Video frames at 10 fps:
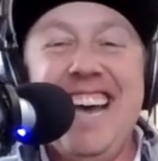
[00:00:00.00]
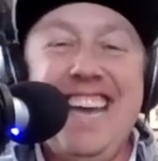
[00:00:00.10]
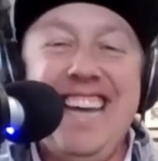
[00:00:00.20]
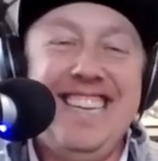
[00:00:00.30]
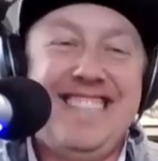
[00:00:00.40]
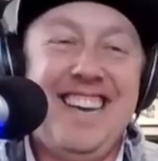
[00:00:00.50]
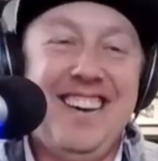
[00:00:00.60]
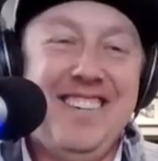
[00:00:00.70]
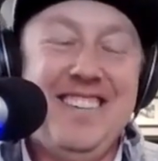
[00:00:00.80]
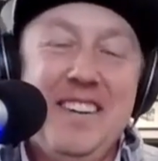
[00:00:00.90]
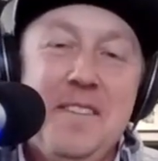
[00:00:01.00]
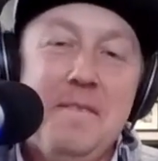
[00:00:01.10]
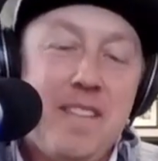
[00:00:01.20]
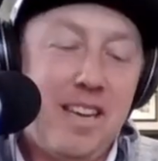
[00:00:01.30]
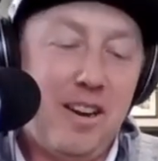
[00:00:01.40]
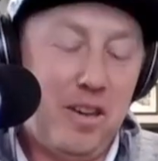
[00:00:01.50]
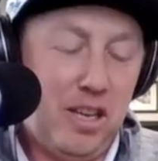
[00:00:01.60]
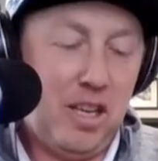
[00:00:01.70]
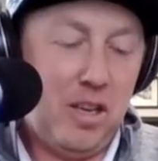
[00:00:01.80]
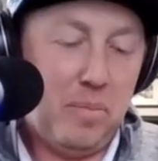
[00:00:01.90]
And so, you know,
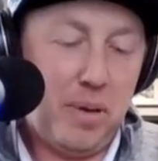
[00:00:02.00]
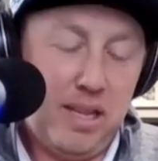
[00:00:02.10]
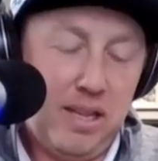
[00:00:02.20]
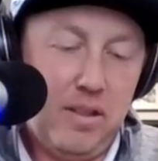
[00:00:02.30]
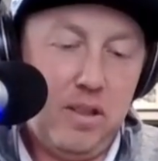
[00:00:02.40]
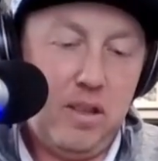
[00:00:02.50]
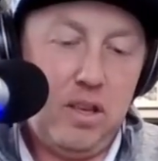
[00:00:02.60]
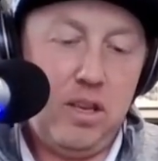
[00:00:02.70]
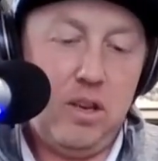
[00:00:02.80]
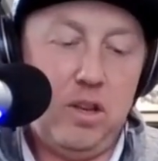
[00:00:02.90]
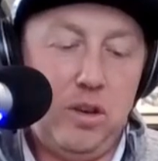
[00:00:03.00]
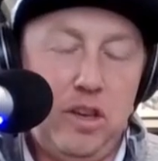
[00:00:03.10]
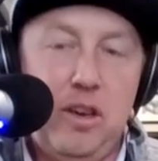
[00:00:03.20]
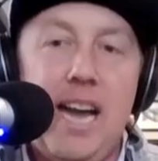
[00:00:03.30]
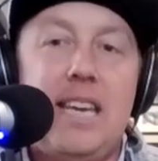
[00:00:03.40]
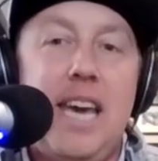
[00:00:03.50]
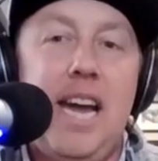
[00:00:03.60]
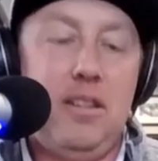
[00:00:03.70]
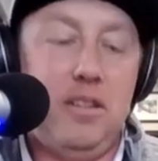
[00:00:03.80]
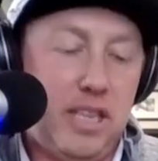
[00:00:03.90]
but you know, you had a
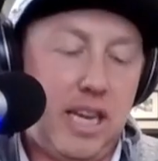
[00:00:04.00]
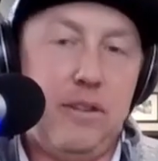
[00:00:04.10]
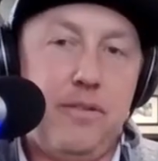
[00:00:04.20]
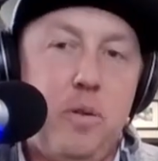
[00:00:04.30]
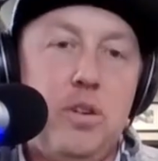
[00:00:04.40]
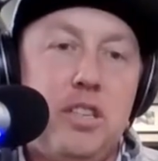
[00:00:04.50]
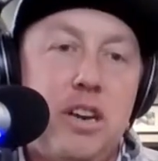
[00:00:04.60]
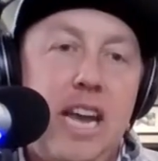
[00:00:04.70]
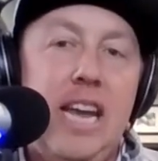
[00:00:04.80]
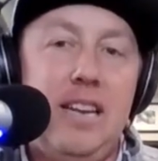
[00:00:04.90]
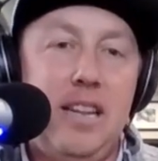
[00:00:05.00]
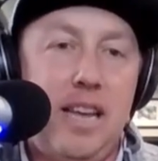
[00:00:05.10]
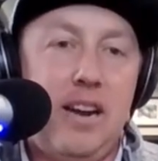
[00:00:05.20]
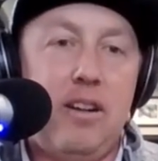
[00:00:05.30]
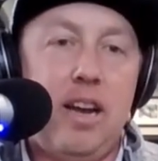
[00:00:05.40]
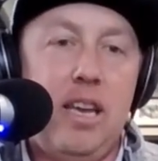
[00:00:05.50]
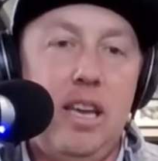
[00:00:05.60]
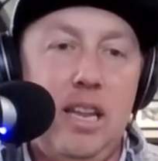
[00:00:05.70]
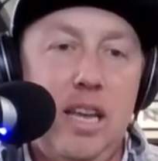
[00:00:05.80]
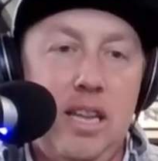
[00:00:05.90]
catalyst that kind of forced your hand into that, right?
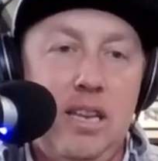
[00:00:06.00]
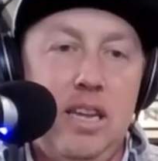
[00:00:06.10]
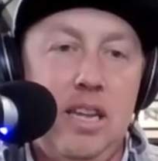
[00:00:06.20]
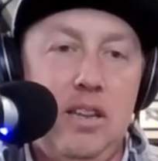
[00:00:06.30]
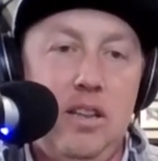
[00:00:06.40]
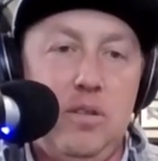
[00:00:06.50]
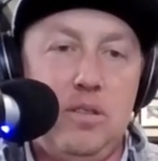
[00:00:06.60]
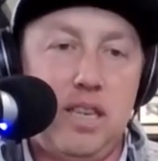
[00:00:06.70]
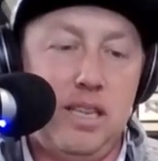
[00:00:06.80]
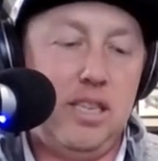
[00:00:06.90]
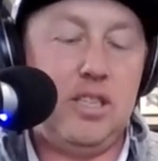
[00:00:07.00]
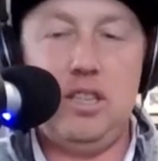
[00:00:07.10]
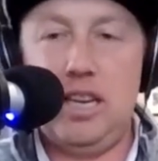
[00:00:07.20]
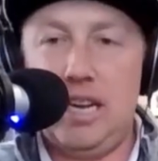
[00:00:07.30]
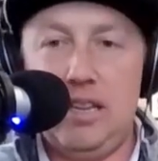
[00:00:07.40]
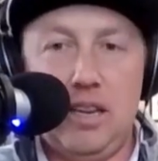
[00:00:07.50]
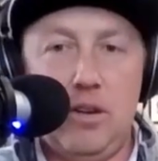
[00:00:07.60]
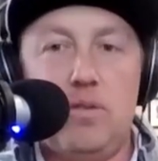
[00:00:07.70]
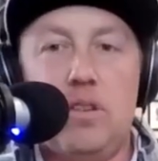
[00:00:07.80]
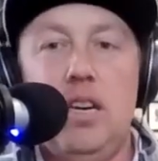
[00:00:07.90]
And there was a condition you had to like
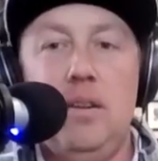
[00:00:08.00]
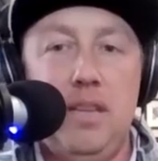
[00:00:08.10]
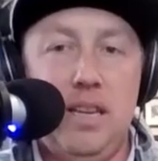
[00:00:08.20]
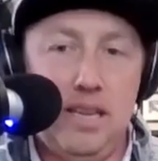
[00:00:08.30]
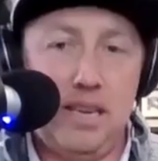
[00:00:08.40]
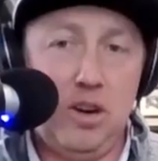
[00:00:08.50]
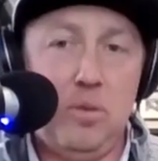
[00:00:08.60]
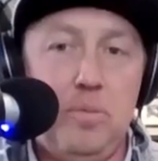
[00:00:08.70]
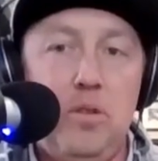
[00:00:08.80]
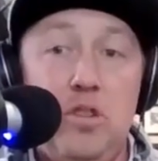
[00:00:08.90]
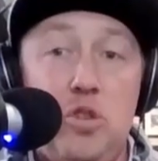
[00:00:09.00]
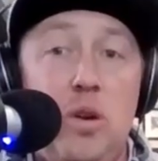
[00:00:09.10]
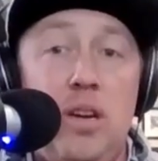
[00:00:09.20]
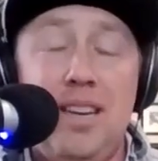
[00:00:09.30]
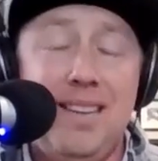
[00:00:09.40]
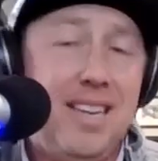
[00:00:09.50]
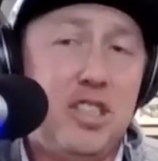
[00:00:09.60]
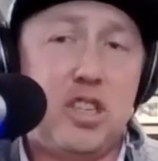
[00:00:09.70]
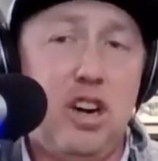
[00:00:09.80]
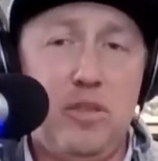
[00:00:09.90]
overcome that helped you enjoy not
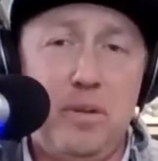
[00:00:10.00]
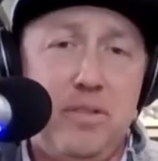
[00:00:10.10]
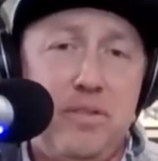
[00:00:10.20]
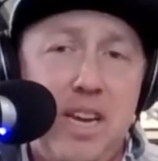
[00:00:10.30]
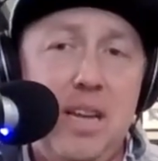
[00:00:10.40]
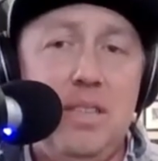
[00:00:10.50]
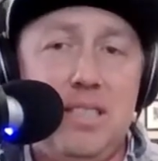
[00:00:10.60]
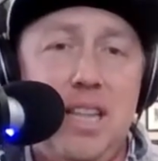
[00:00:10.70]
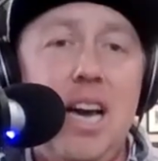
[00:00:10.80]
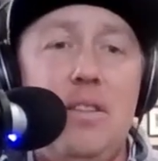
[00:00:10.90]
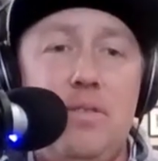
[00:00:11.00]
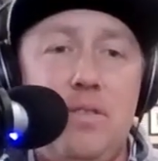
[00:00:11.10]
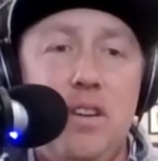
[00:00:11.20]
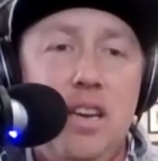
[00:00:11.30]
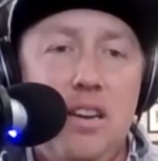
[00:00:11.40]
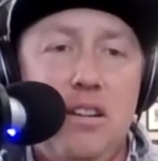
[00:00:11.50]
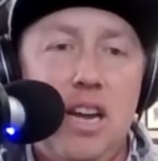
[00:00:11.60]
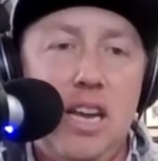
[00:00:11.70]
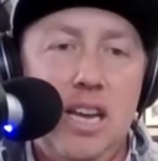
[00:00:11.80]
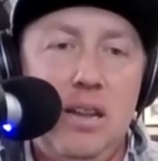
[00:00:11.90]
just golf, but your family's life,
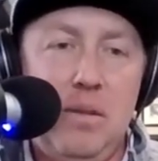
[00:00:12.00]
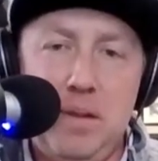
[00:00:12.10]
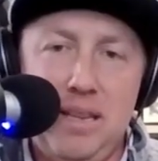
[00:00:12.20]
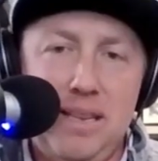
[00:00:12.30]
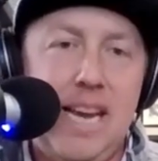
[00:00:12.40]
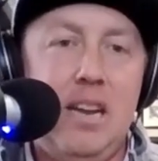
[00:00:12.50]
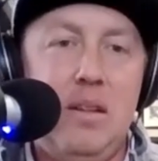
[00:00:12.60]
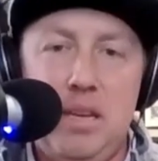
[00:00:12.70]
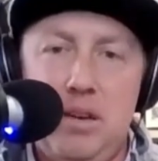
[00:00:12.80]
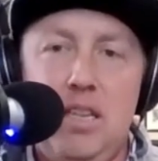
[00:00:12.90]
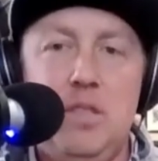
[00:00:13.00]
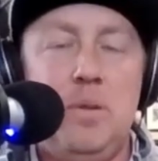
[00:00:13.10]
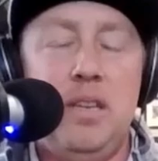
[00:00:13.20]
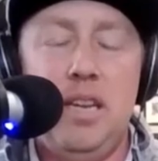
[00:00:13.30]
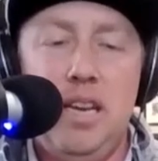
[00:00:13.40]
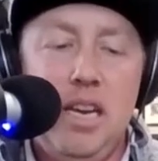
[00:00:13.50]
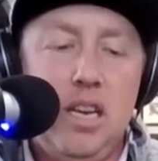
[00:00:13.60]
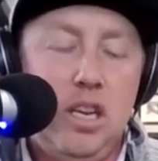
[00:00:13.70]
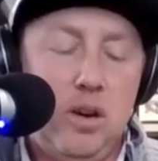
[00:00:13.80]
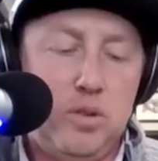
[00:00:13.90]
right? And be a dad and be a husband,
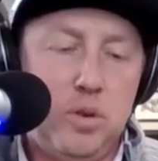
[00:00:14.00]
you know.